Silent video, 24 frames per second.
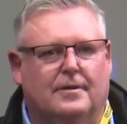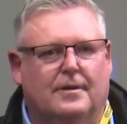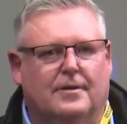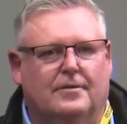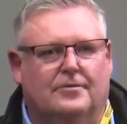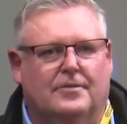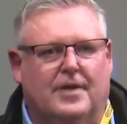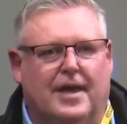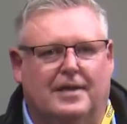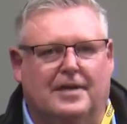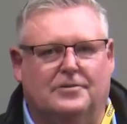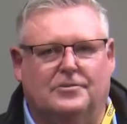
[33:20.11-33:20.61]

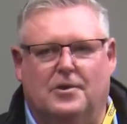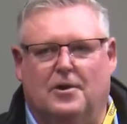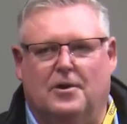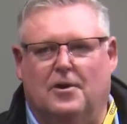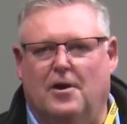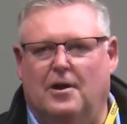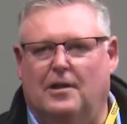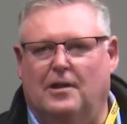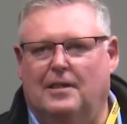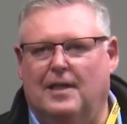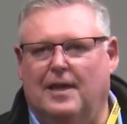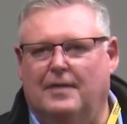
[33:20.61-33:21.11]
1,000 I've got
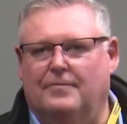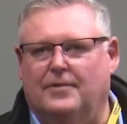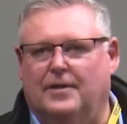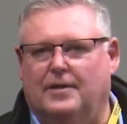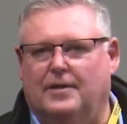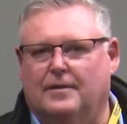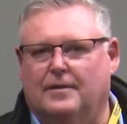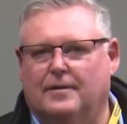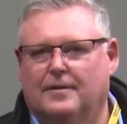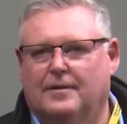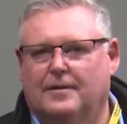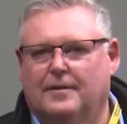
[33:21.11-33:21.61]
11.
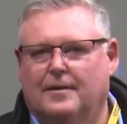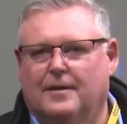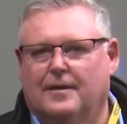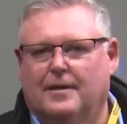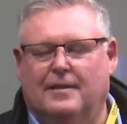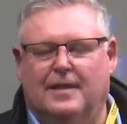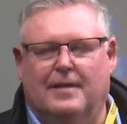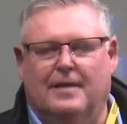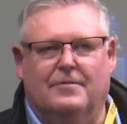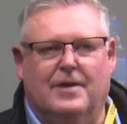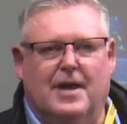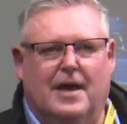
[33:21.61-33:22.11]

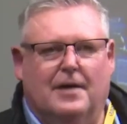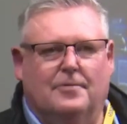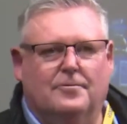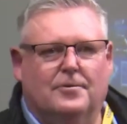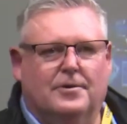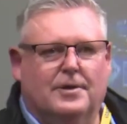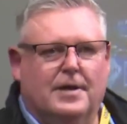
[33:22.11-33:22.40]
1,100